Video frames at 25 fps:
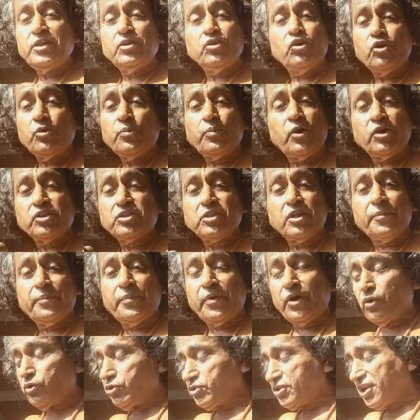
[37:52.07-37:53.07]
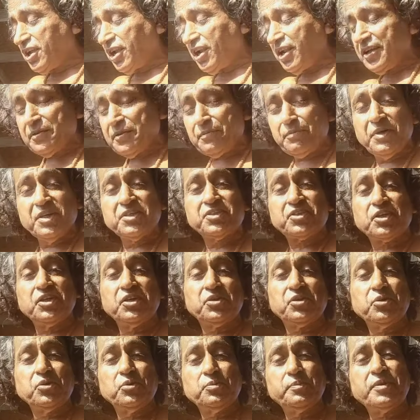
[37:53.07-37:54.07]
not bother about killing
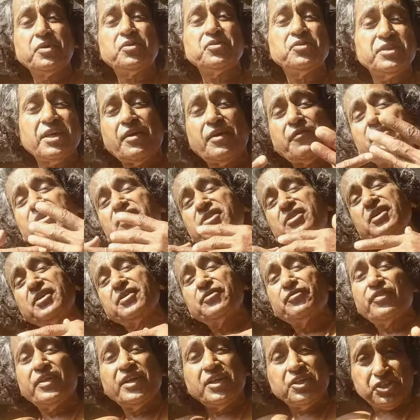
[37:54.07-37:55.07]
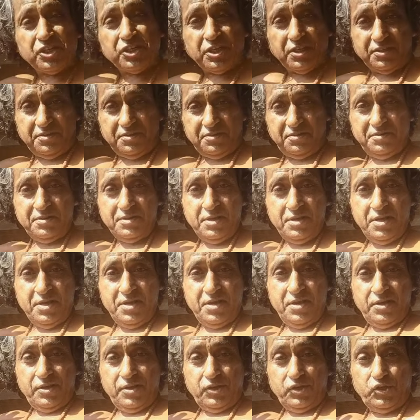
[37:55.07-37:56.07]
mosquitoes because everything finishes.
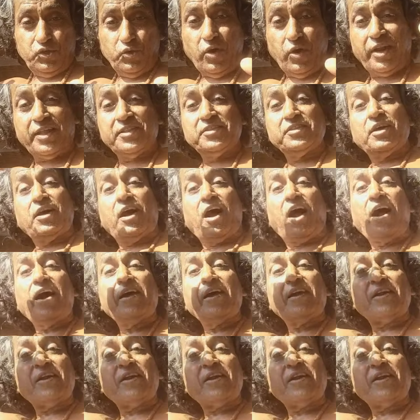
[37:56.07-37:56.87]
You are in the higher